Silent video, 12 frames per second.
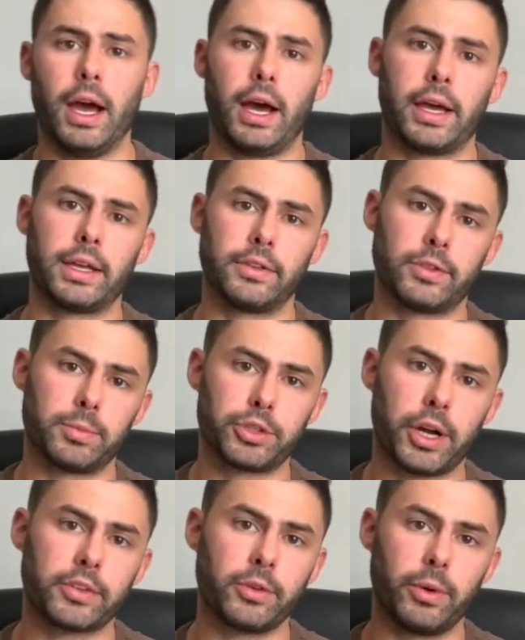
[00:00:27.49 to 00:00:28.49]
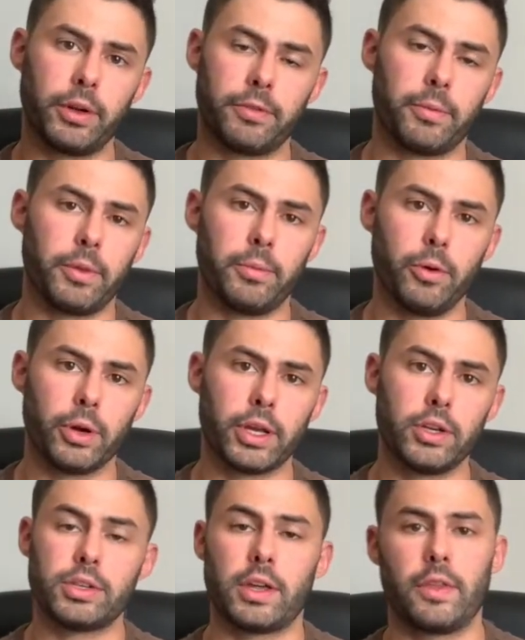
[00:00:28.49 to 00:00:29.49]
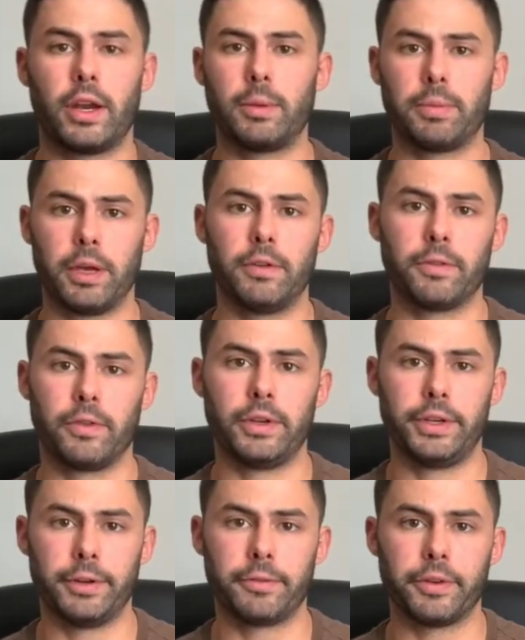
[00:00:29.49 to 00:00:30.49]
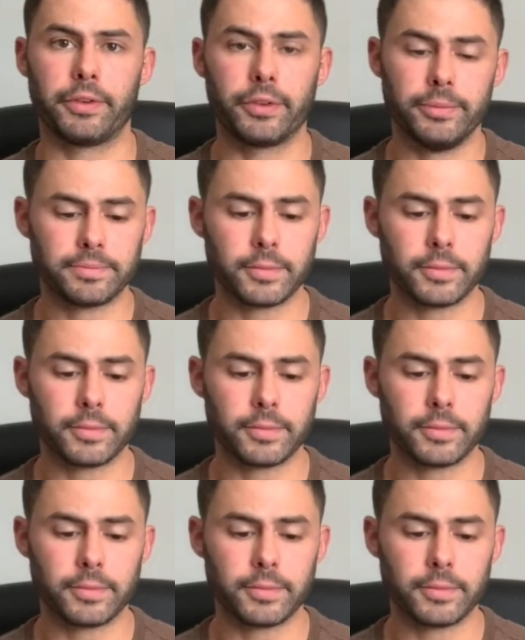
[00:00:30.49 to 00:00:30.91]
I can subtract away from the mortgage and then I pay for the difference.